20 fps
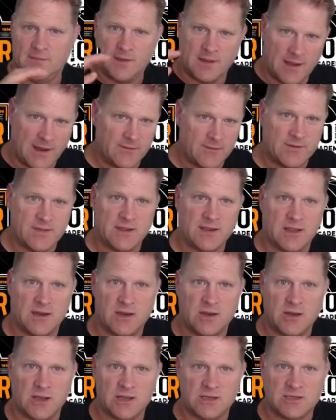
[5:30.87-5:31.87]
everything in a
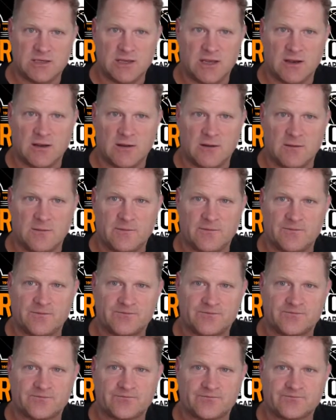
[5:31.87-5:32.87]
nutshell
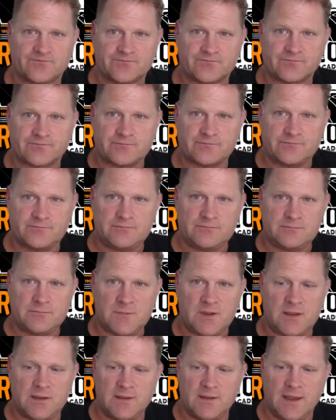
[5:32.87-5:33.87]

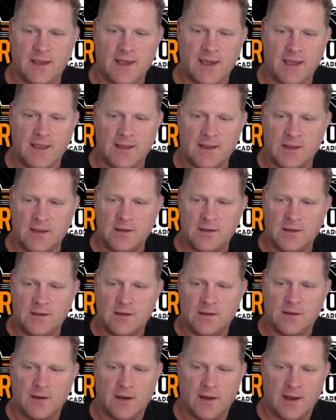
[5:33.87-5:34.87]
that
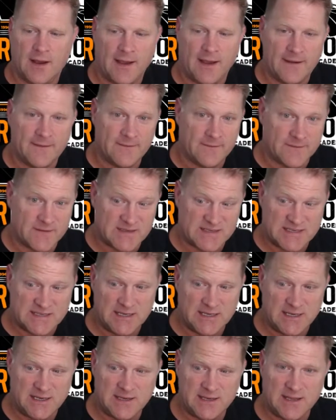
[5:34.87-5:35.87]
I've
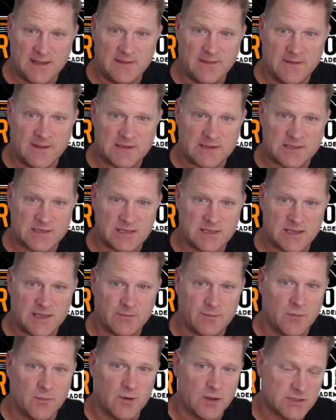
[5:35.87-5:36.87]
seen in this
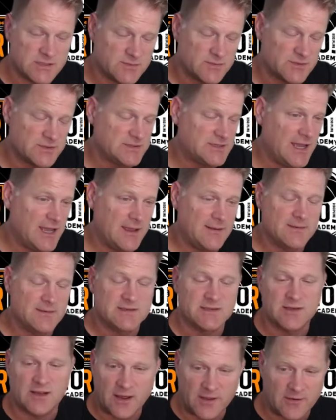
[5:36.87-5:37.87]
clip multiple times
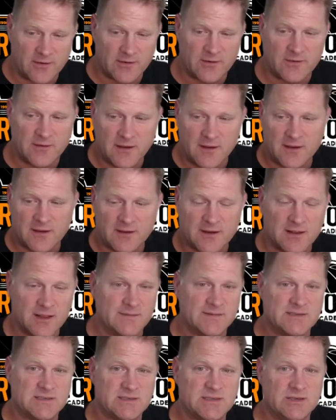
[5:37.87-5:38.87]
and other
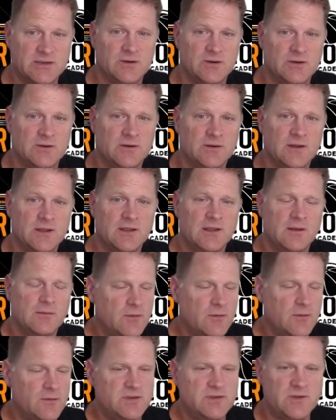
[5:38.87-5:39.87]
clips too.
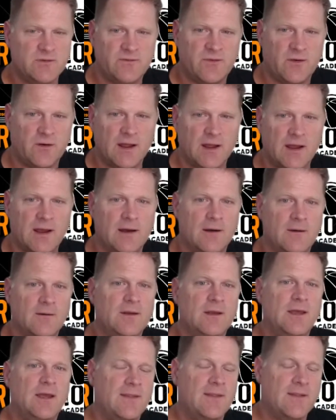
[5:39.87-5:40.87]
Moving too far out
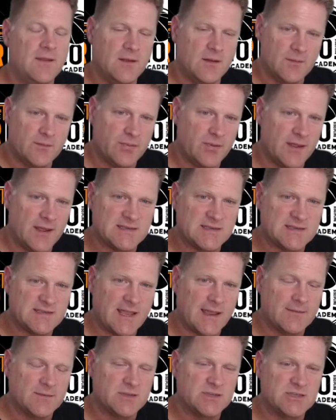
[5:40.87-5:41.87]
and then play
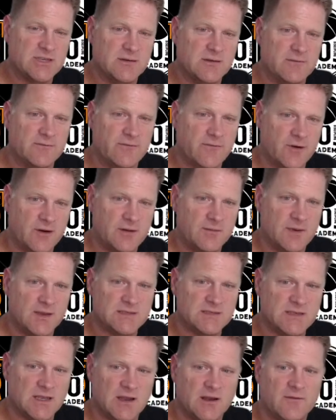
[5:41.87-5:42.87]
establishing in front of
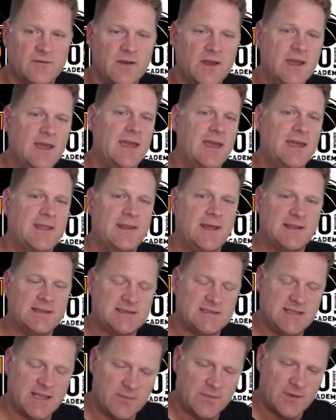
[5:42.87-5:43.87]
myself and not
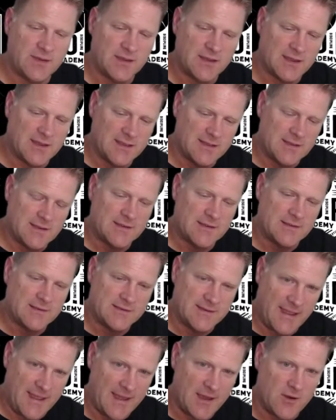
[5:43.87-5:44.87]
stepping
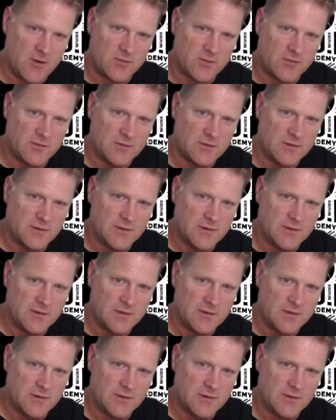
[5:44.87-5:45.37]
down